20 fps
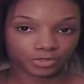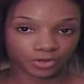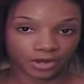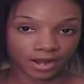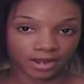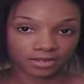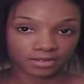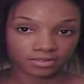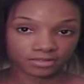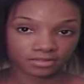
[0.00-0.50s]

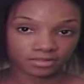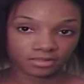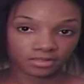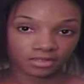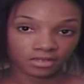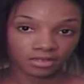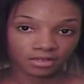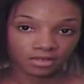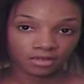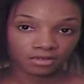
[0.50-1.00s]
tracks
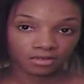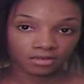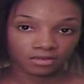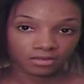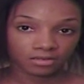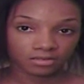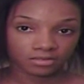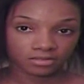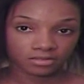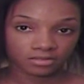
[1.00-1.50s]

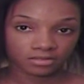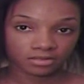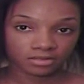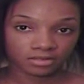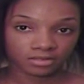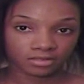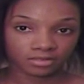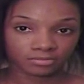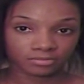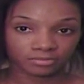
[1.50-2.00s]

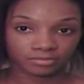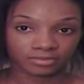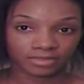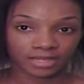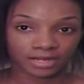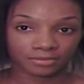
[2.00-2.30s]
that